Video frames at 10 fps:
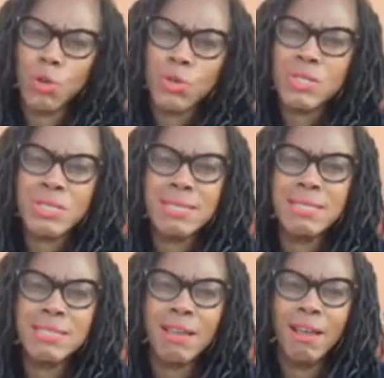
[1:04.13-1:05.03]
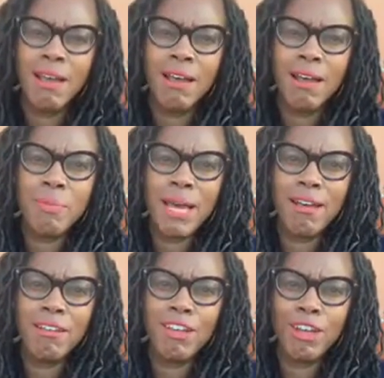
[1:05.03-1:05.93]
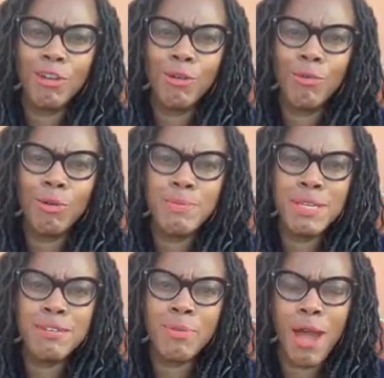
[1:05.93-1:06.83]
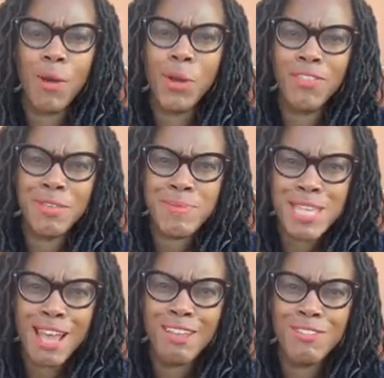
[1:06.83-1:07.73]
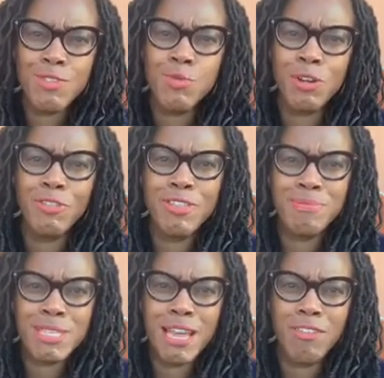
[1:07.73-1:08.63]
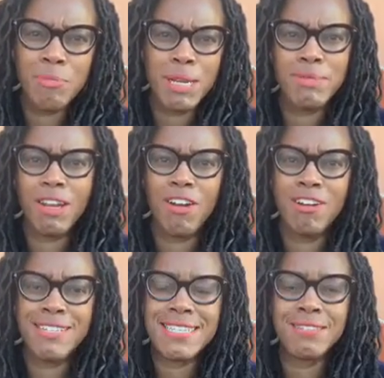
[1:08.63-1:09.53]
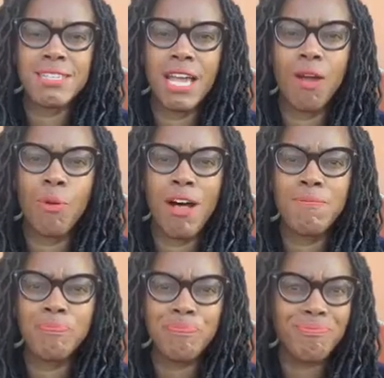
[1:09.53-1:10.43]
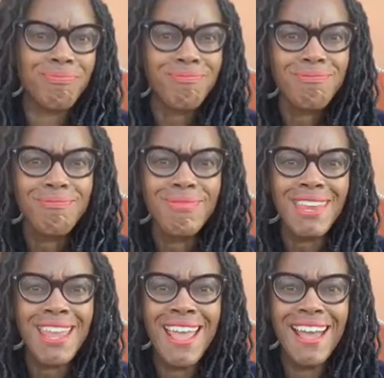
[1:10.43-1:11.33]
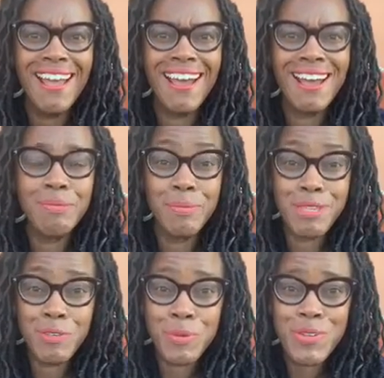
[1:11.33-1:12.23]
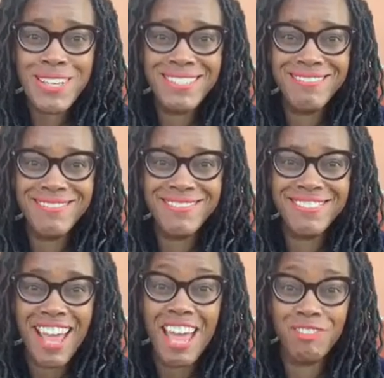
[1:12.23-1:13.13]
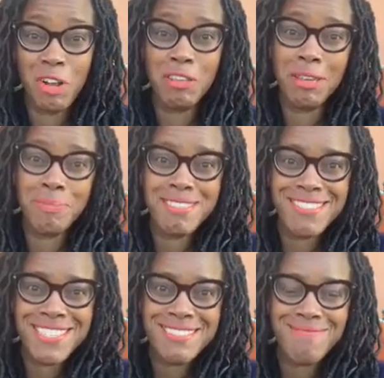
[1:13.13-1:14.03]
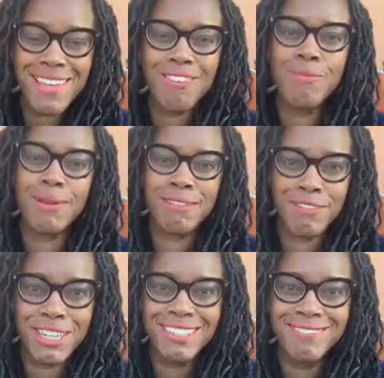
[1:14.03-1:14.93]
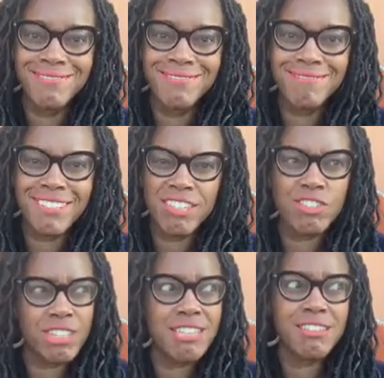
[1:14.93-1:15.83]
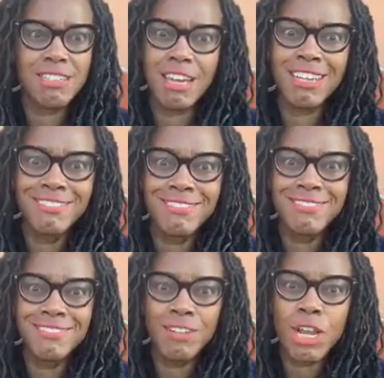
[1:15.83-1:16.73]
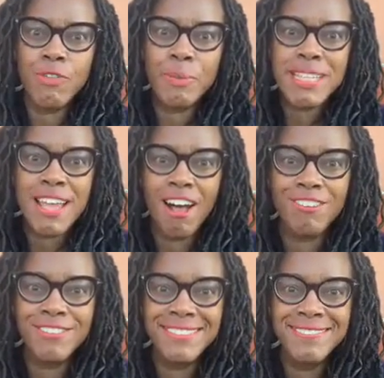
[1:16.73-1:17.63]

your courses about, women empowering themselves to work with themselves, but I'm not an artist. I was like, well, I'm a business person. I have an online business. I've made a living since 2009 working for myself.